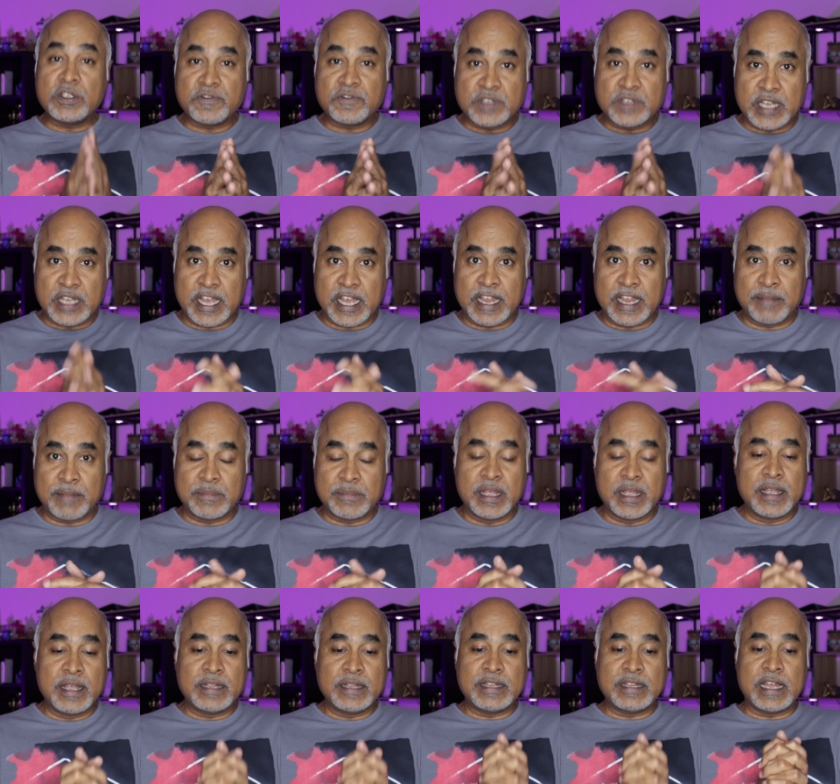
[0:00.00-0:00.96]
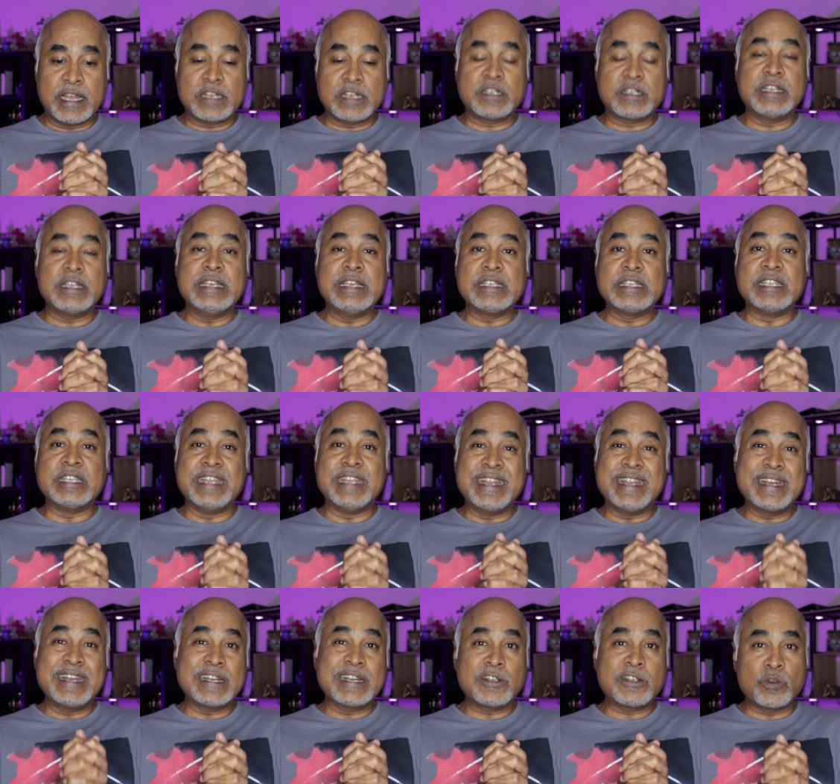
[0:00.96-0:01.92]
of time that is
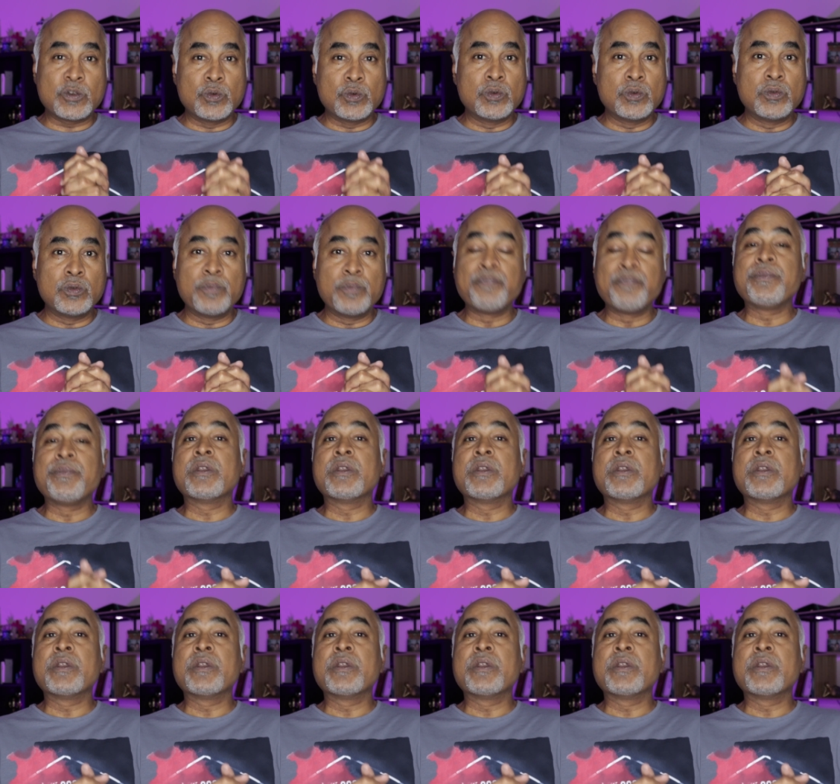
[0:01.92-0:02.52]
needed to